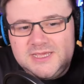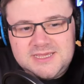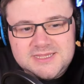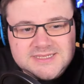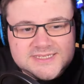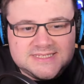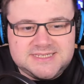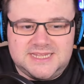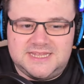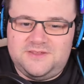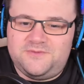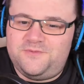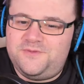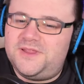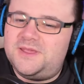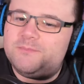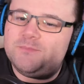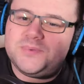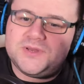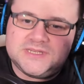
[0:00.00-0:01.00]
save
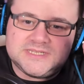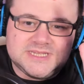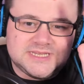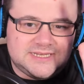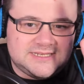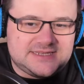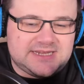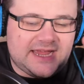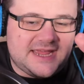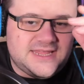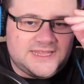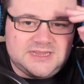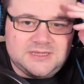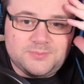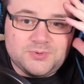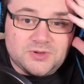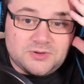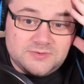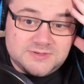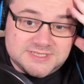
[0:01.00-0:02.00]
Flint, but he's going to die in the
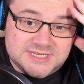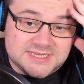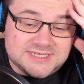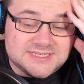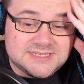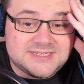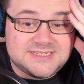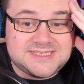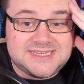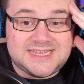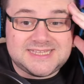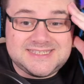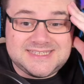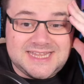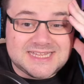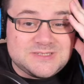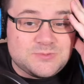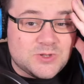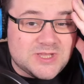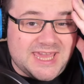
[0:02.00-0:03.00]
process, because
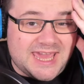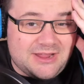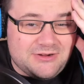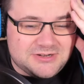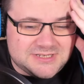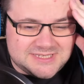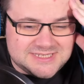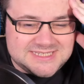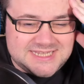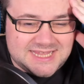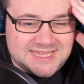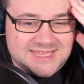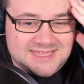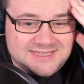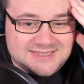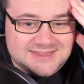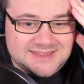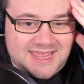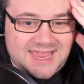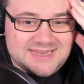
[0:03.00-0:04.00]
that's what characters
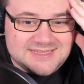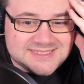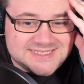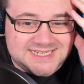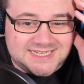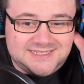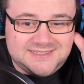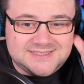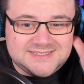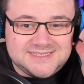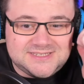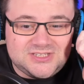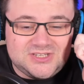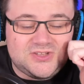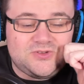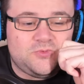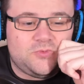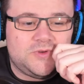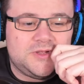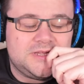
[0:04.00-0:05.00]
like that tend to
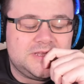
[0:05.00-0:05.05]
do.